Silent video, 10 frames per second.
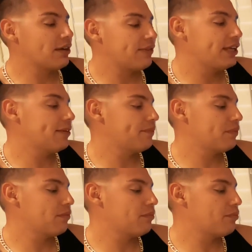of it,
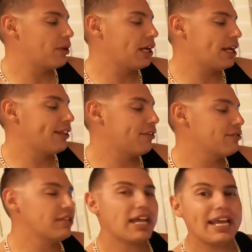bringing out
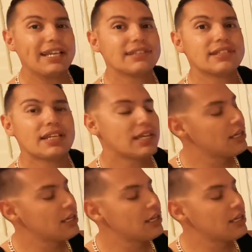those lines,